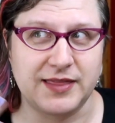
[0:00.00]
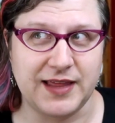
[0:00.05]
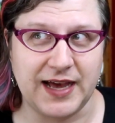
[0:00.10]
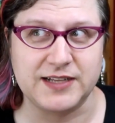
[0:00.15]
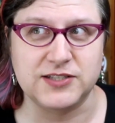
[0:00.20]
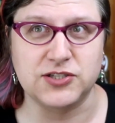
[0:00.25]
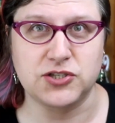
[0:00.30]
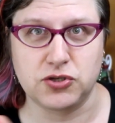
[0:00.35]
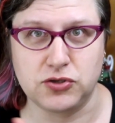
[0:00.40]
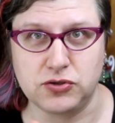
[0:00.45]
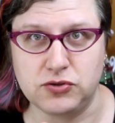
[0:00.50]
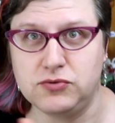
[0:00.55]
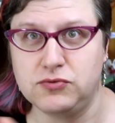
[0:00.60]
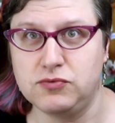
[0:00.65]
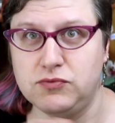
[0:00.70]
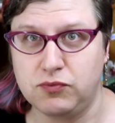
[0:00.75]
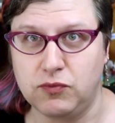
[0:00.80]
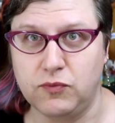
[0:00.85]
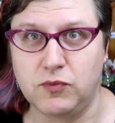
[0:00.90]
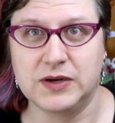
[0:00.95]
that's
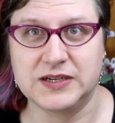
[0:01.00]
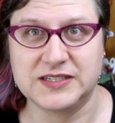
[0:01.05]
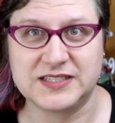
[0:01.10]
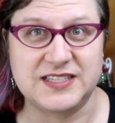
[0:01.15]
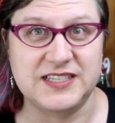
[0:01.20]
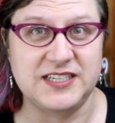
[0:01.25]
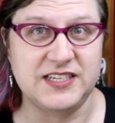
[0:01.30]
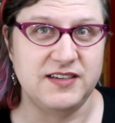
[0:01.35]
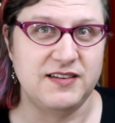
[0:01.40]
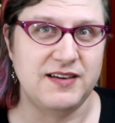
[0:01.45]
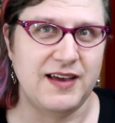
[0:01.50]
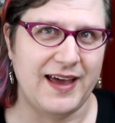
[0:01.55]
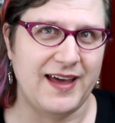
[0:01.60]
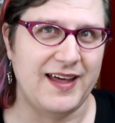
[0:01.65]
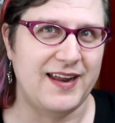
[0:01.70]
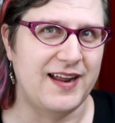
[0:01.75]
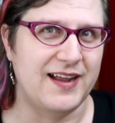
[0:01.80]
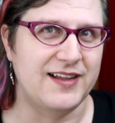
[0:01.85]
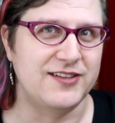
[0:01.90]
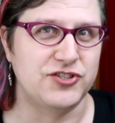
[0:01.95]
who was the
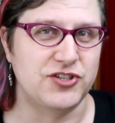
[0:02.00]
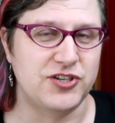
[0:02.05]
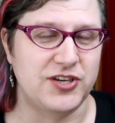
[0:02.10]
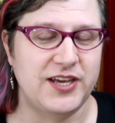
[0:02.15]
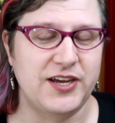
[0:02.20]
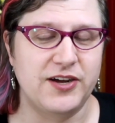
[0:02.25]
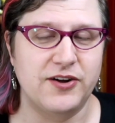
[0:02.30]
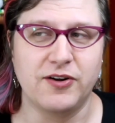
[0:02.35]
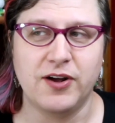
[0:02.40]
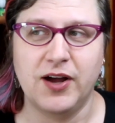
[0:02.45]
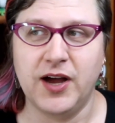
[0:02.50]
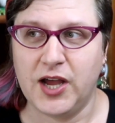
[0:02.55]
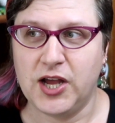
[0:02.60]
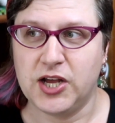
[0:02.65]
head engineer